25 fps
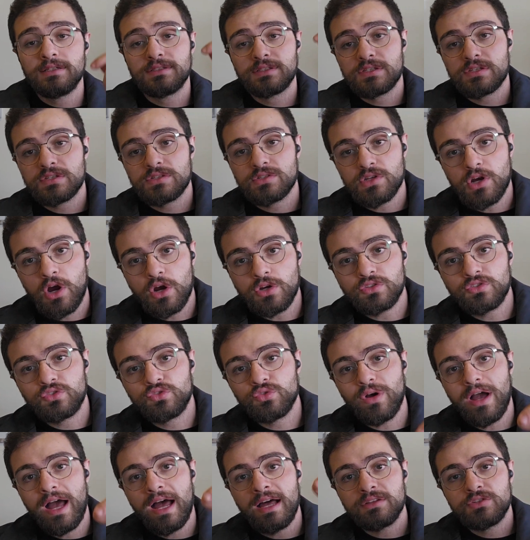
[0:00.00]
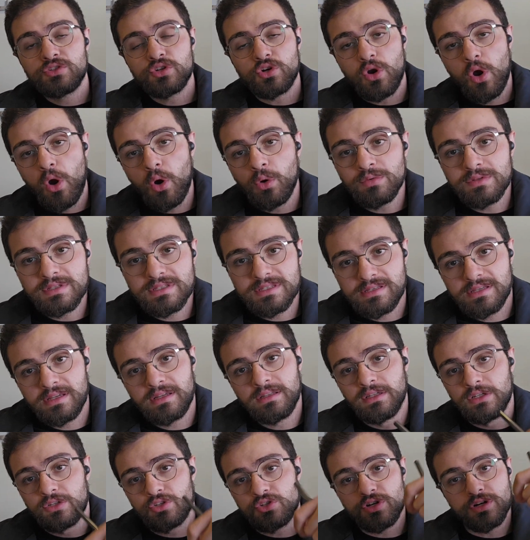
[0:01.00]
and start to add your own
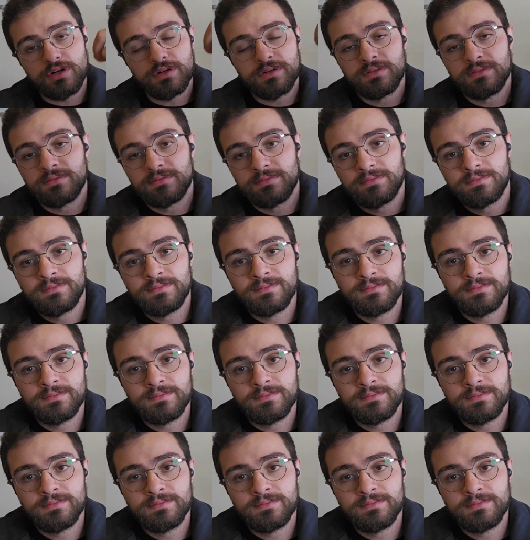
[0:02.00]
signature.